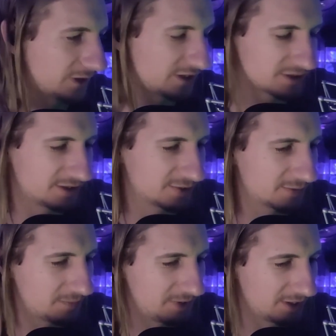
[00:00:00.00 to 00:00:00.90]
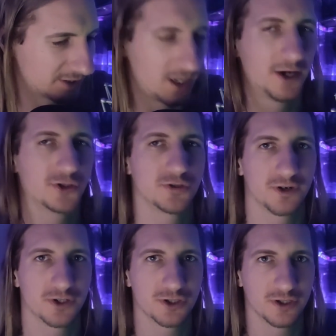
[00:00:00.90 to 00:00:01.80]
Listen, this might be a
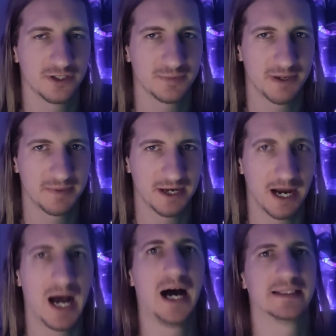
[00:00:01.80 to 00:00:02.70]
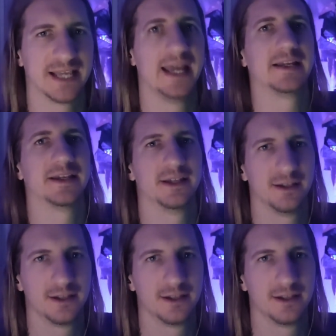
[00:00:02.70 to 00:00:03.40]
controversial, this might be a hot take